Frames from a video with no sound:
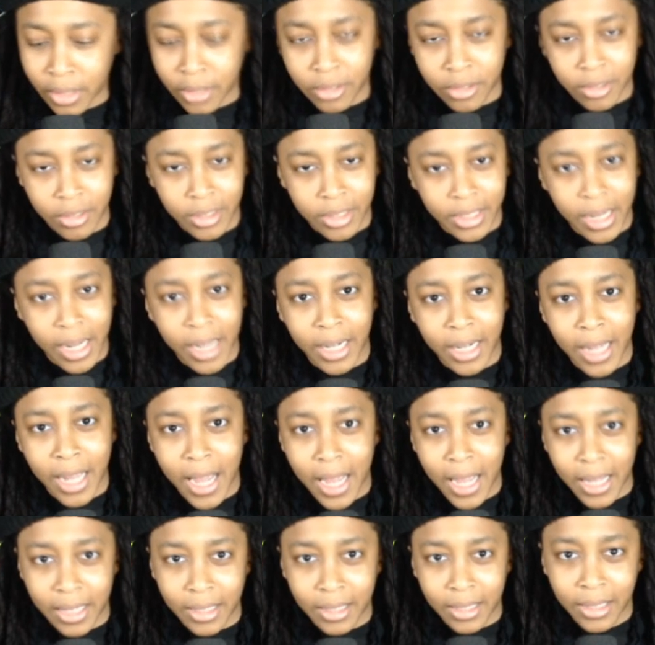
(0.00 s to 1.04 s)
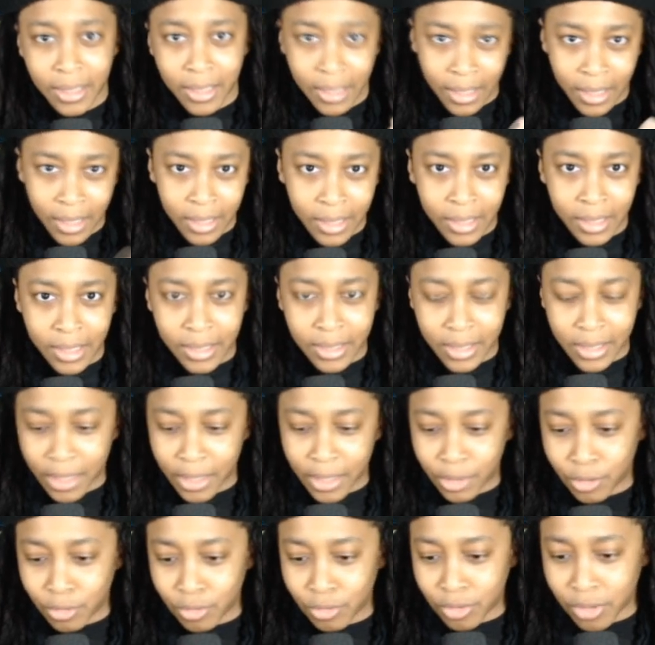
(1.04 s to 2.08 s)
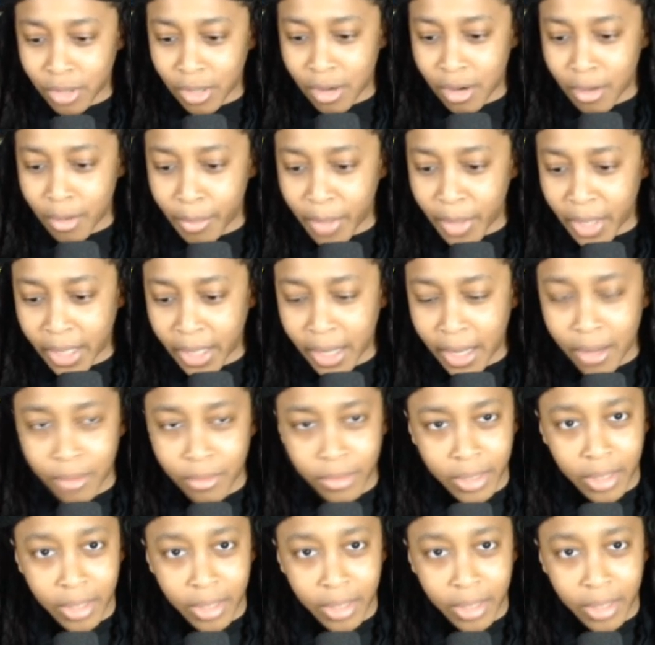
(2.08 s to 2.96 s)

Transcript: So that's kind of how the the schedules are made out.